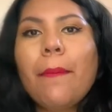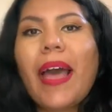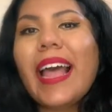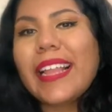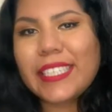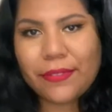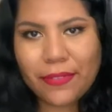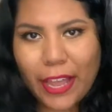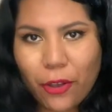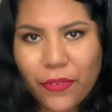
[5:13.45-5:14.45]
But I like to
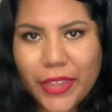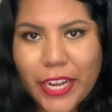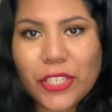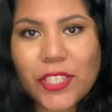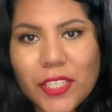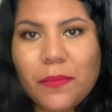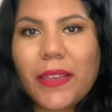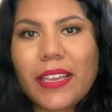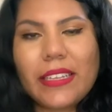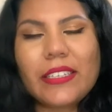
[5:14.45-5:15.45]
fly over there just
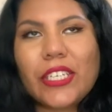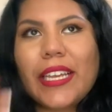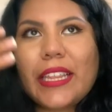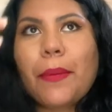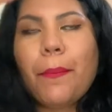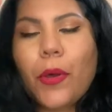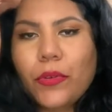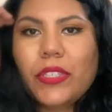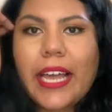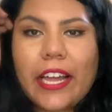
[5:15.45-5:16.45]
be, to get the
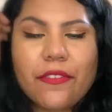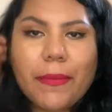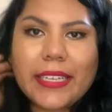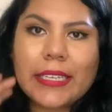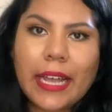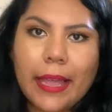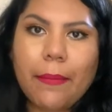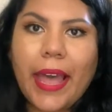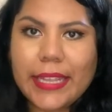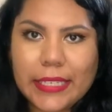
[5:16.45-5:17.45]
most out of my
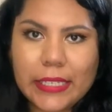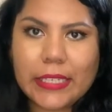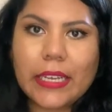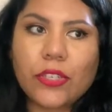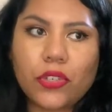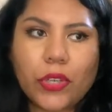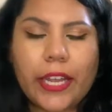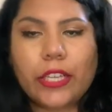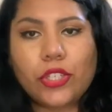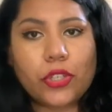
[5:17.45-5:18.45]
time at Disney because usually I
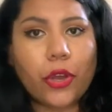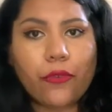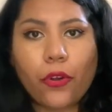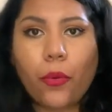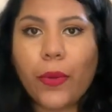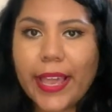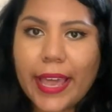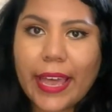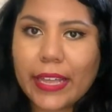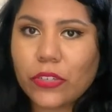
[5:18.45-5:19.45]
could just go for a
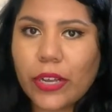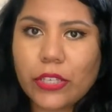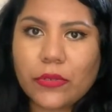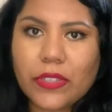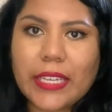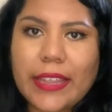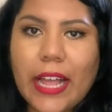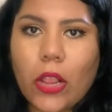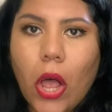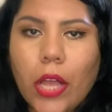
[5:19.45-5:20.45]
weekend or I don't stay
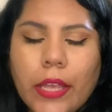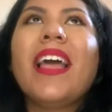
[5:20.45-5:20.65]
that long.